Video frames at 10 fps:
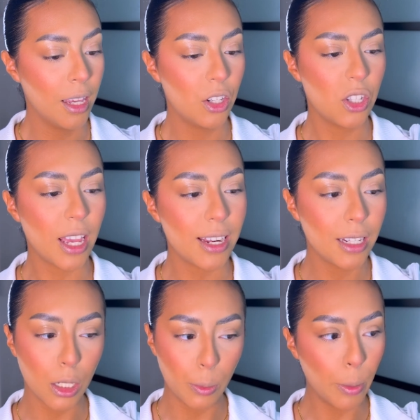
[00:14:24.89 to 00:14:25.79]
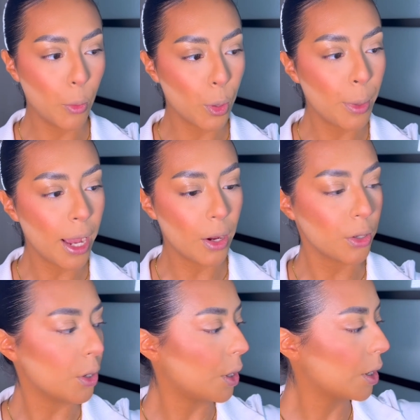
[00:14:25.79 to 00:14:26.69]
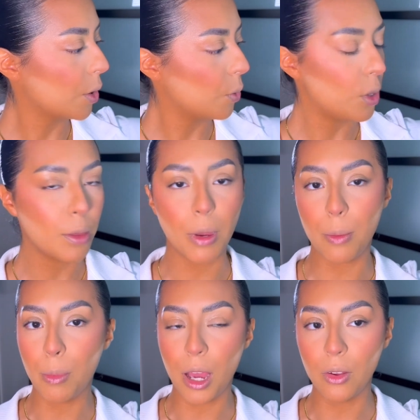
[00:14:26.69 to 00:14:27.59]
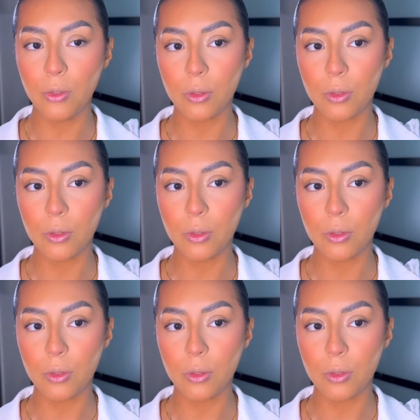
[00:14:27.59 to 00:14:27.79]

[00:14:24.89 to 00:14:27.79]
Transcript: just added a little bit more powder with my puff.